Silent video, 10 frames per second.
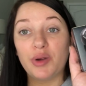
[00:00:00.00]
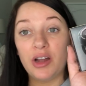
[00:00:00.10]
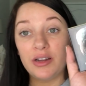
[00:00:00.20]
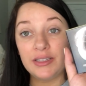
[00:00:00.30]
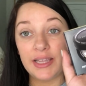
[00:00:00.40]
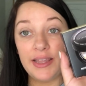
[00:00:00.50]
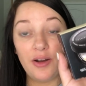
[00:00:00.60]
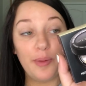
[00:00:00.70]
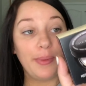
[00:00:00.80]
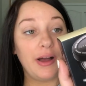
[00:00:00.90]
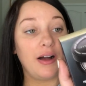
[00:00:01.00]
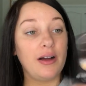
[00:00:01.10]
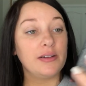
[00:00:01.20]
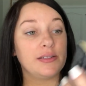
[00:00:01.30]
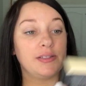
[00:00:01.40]
product in our
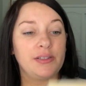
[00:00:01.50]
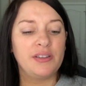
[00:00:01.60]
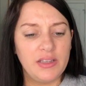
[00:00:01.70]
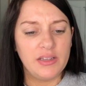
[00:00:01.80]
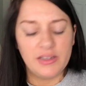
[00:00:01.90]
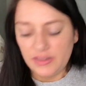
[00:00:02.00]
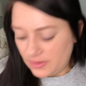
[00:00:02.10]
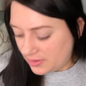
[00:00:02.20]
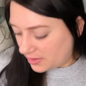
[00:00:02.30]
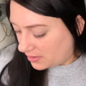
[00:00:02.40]
box is